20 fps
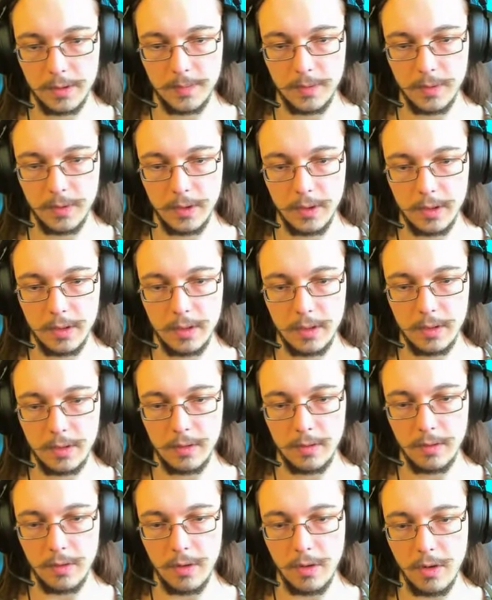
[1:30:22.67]
put...
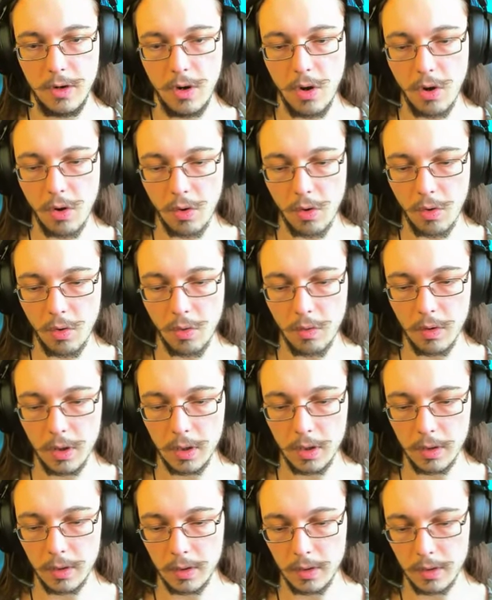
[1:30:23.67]
No!
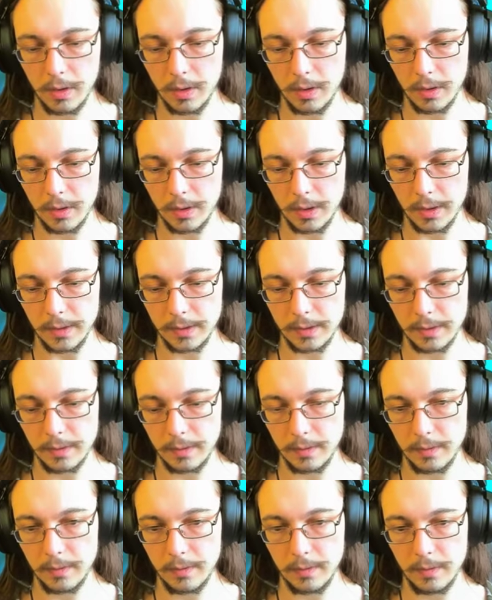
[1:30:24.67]
That's
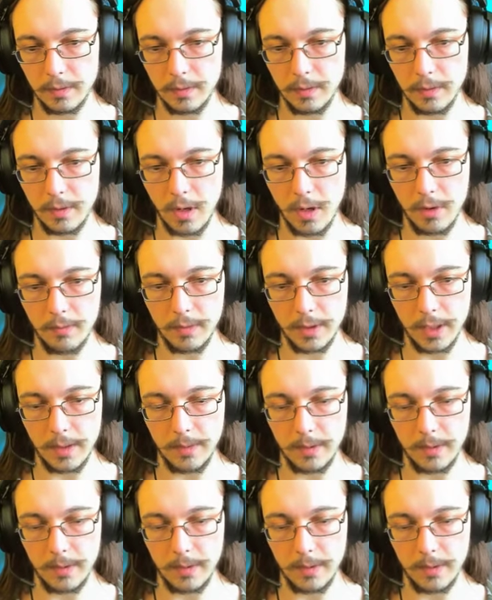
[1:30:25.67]
not where that